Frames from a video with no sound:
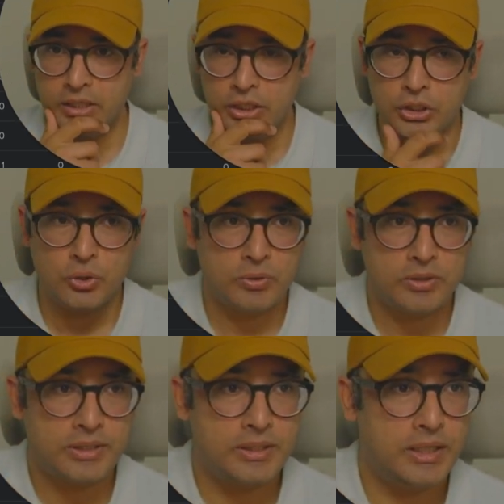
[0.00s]
will
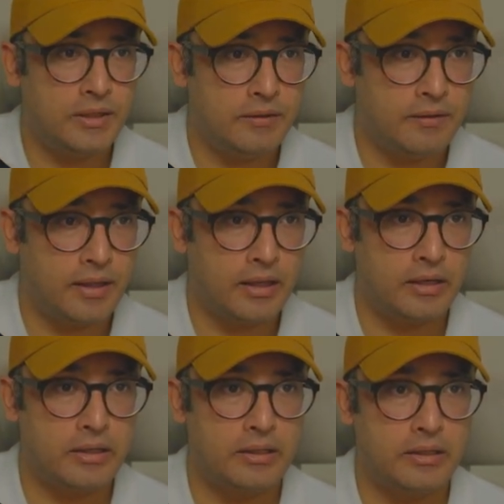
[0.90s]
see that
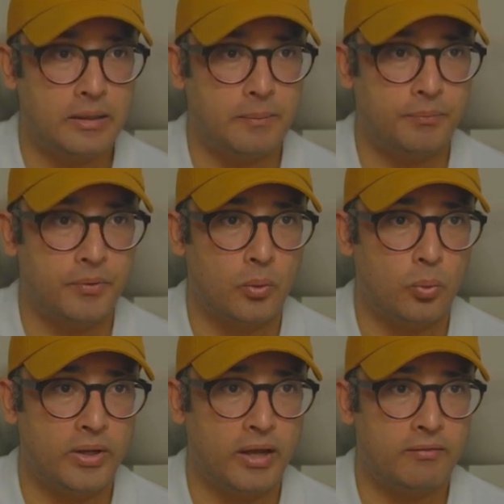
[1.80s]
we have
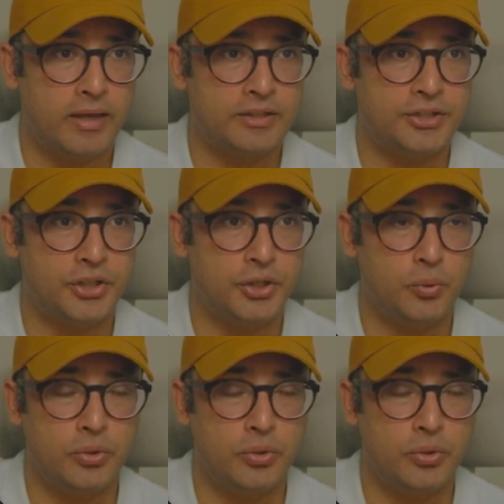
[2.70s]
executed